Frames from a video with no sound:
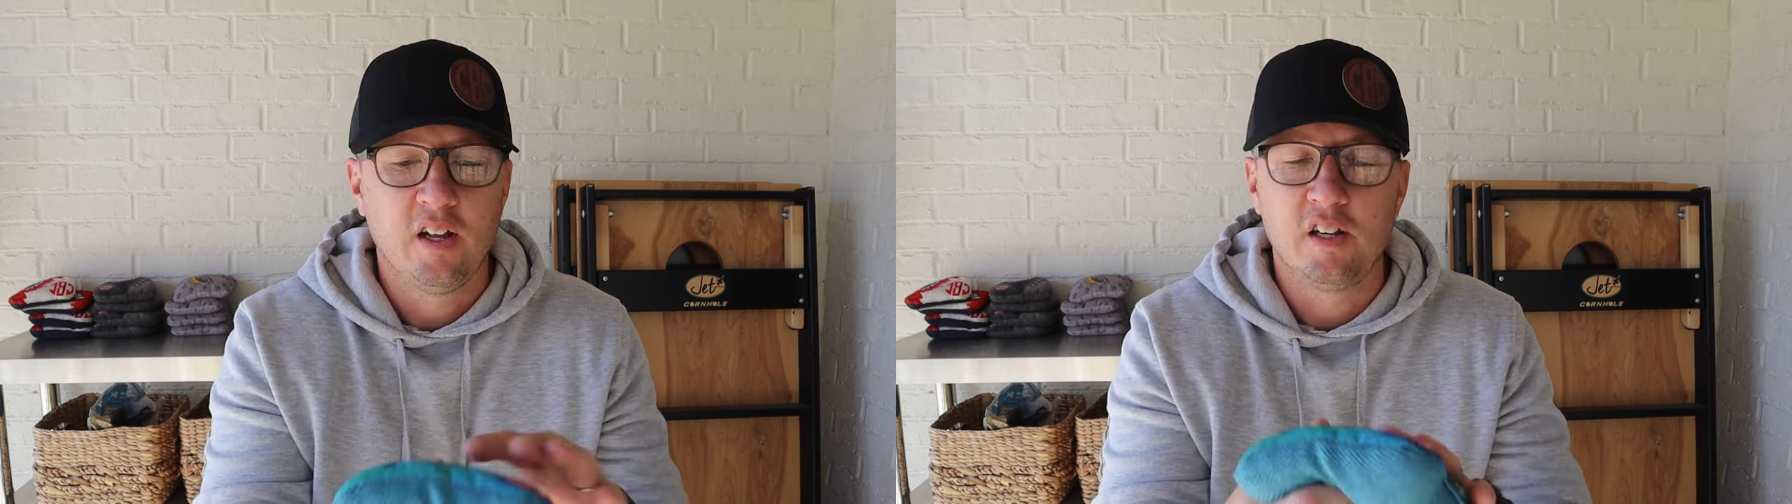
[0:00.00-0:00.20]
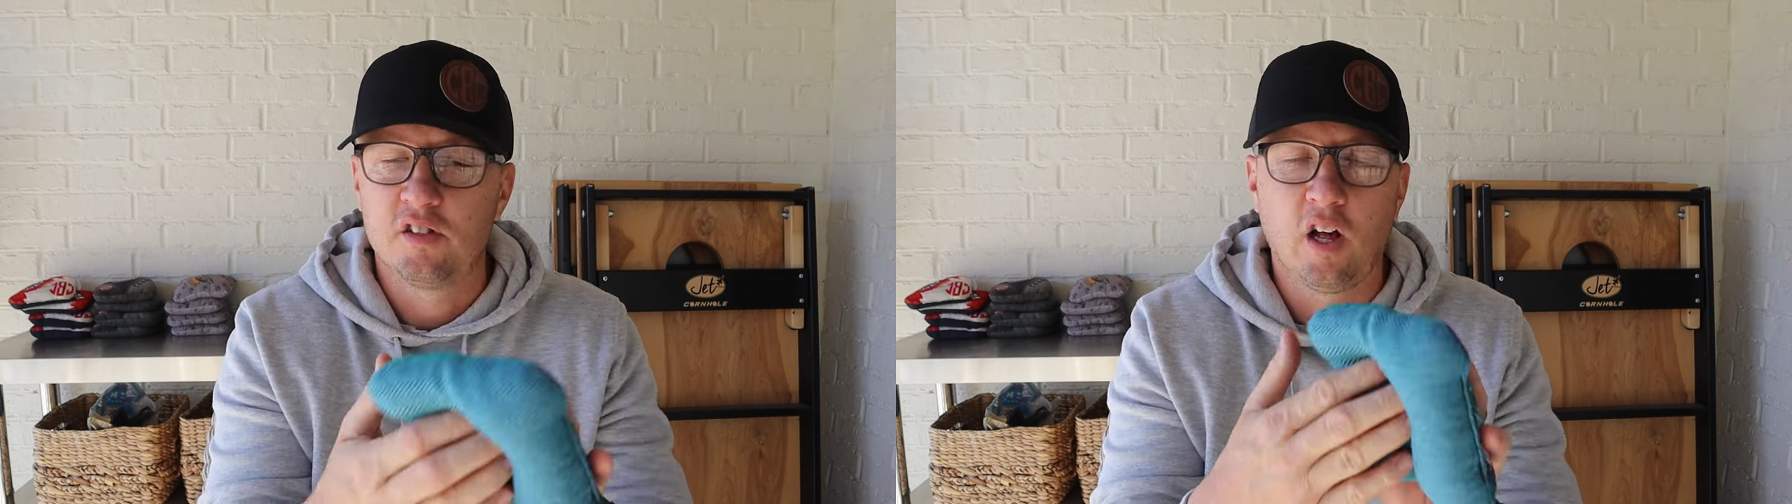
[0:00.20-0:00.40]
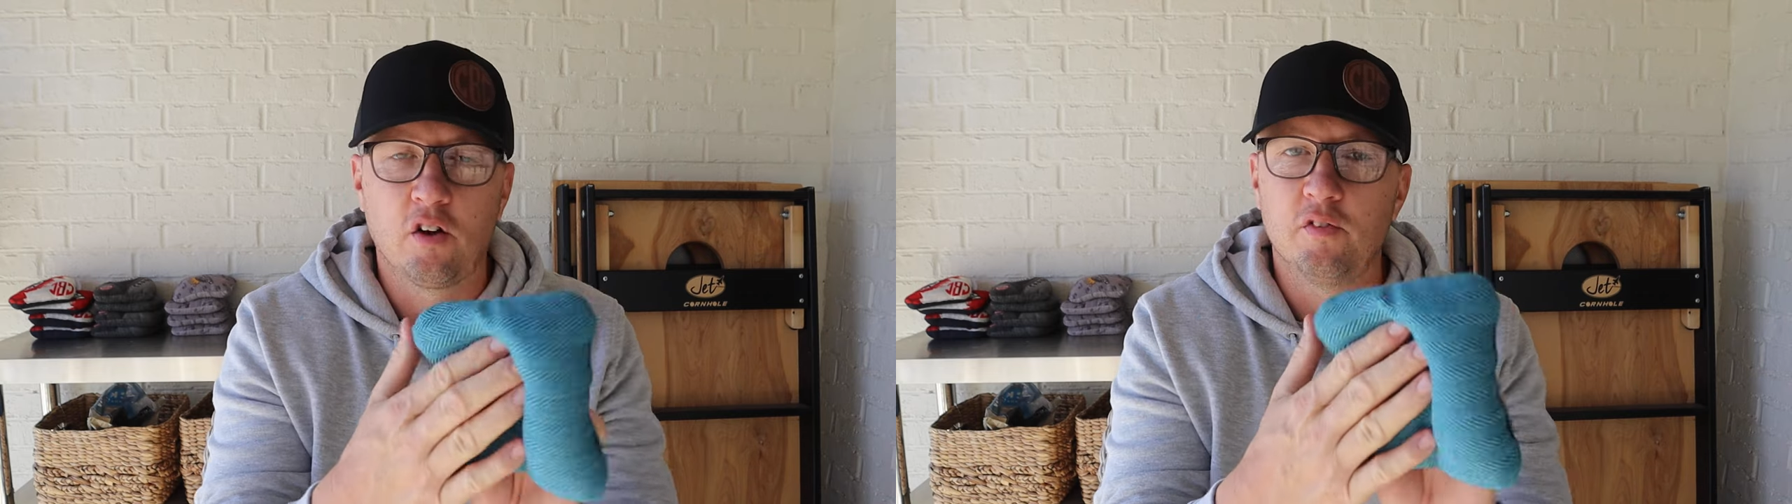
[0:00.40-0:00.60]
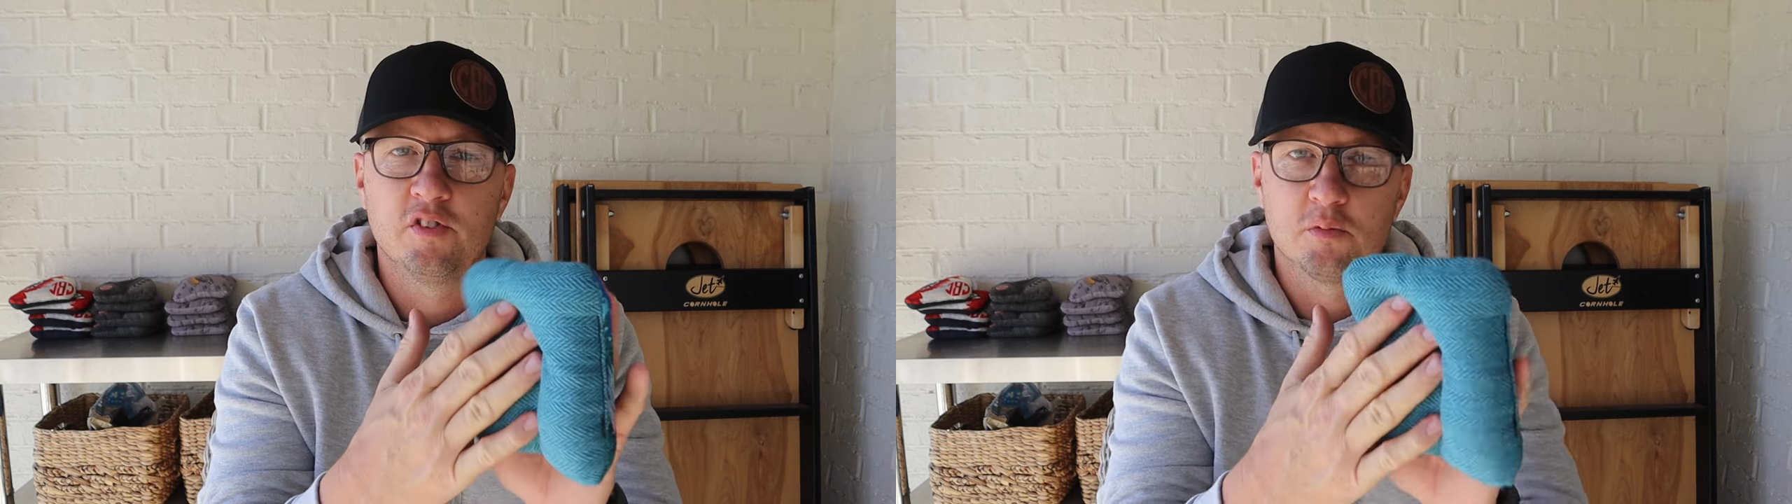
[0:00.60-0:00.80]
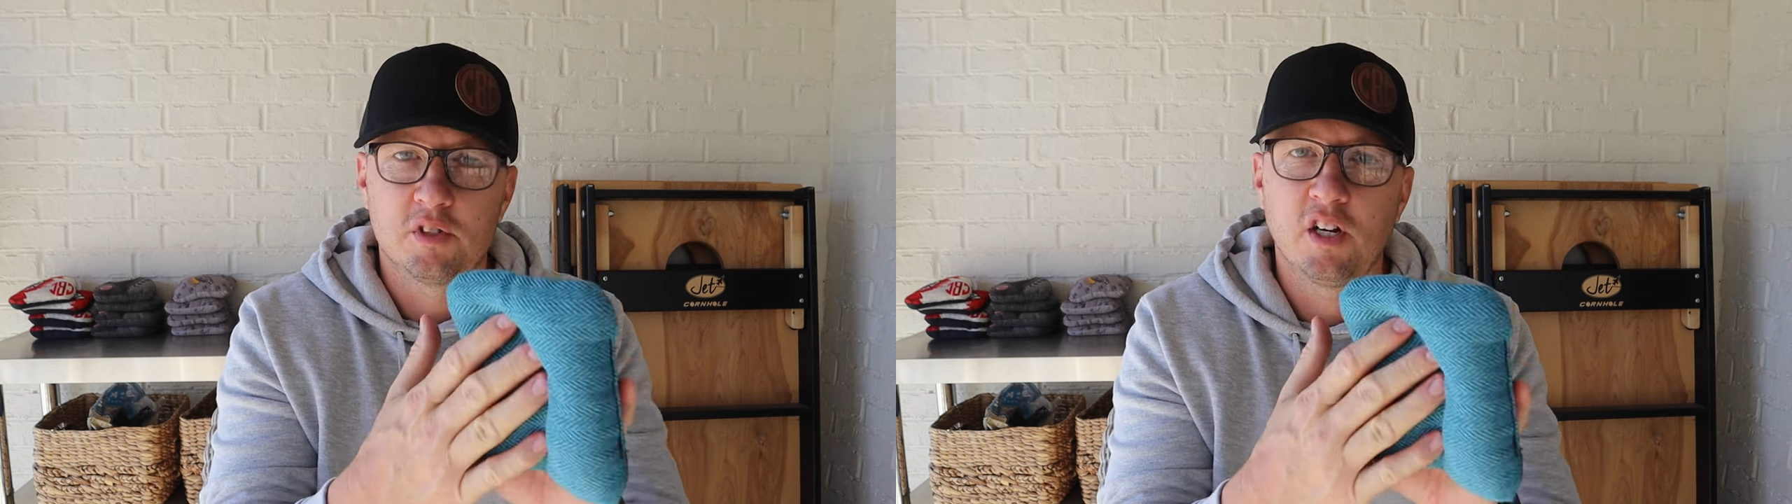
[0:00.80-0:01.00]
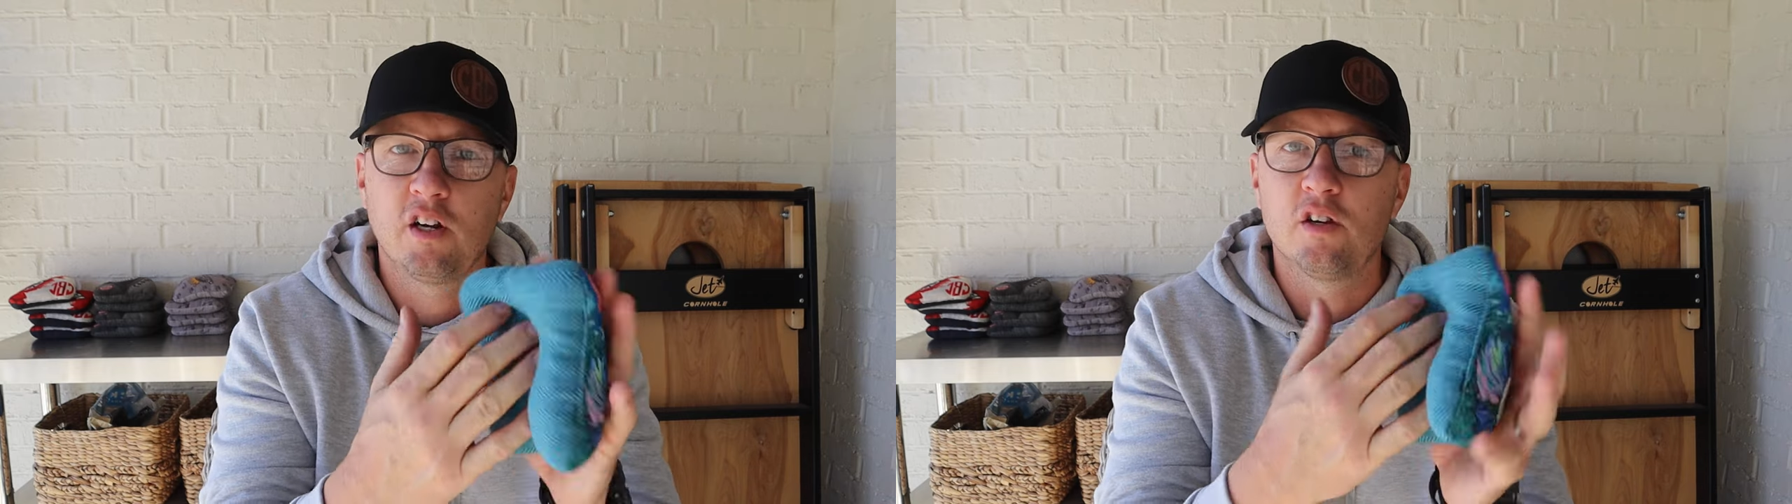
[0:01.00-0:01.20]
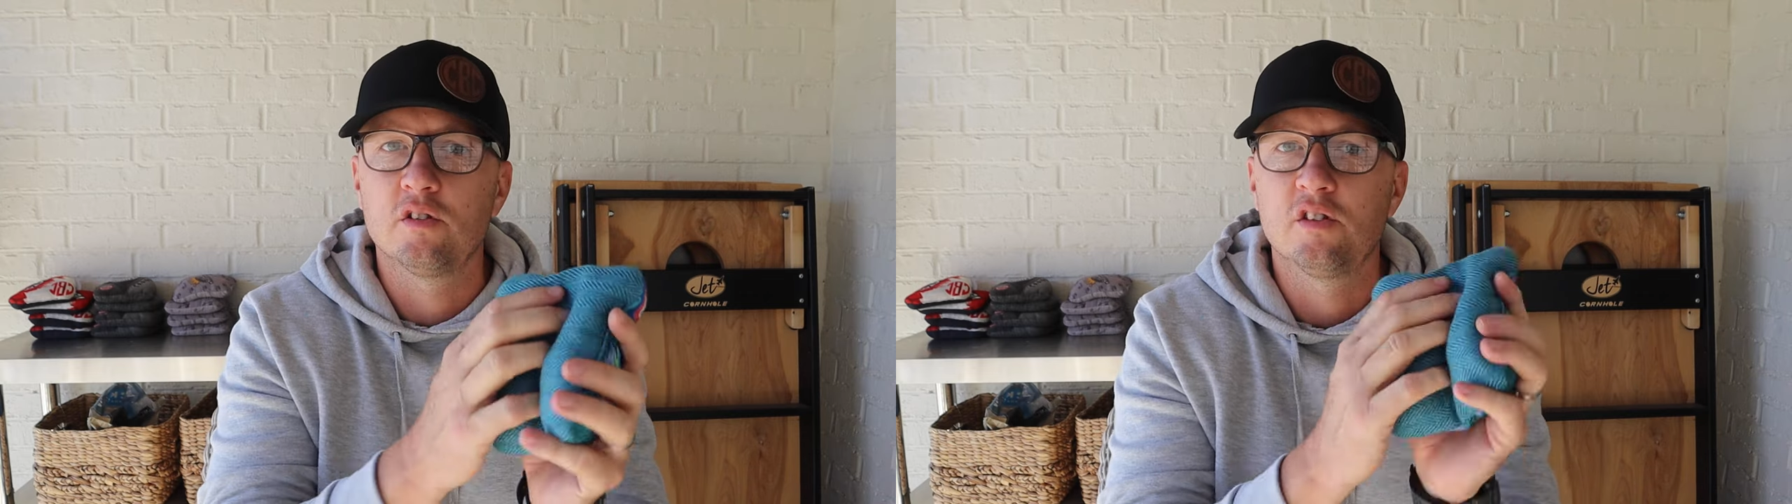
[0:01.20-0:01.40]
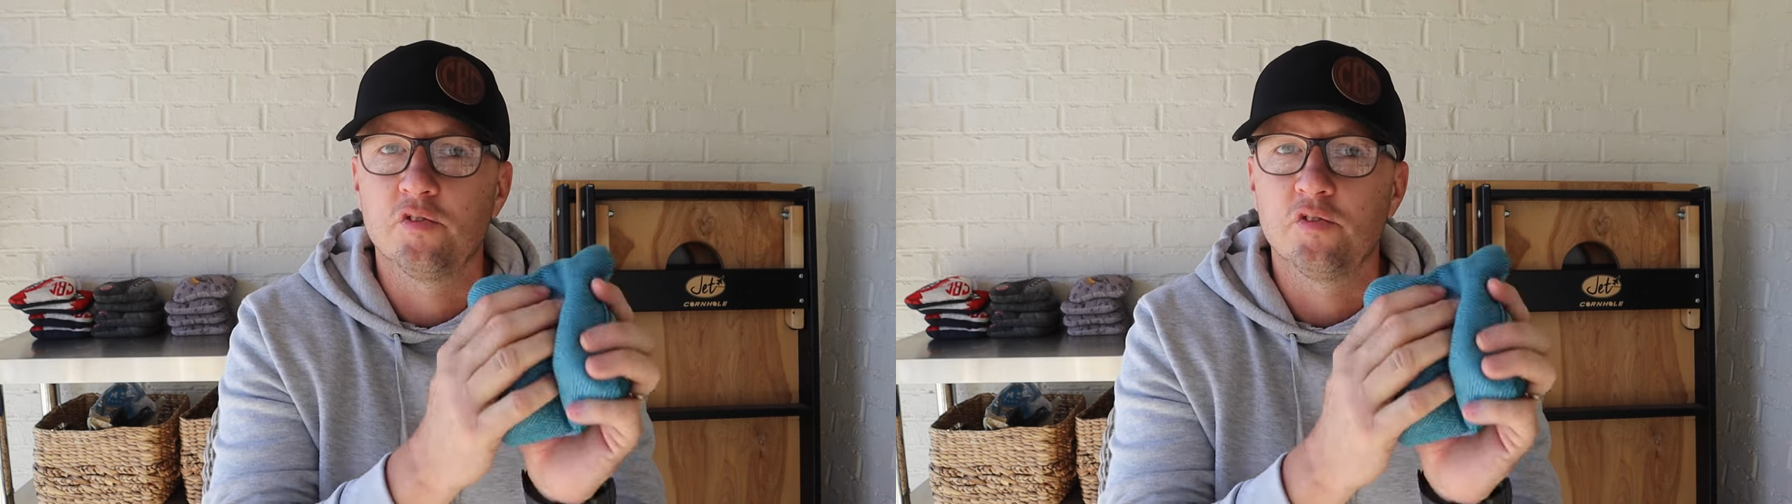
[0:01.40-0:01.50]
It's, I don't know if it's the materials,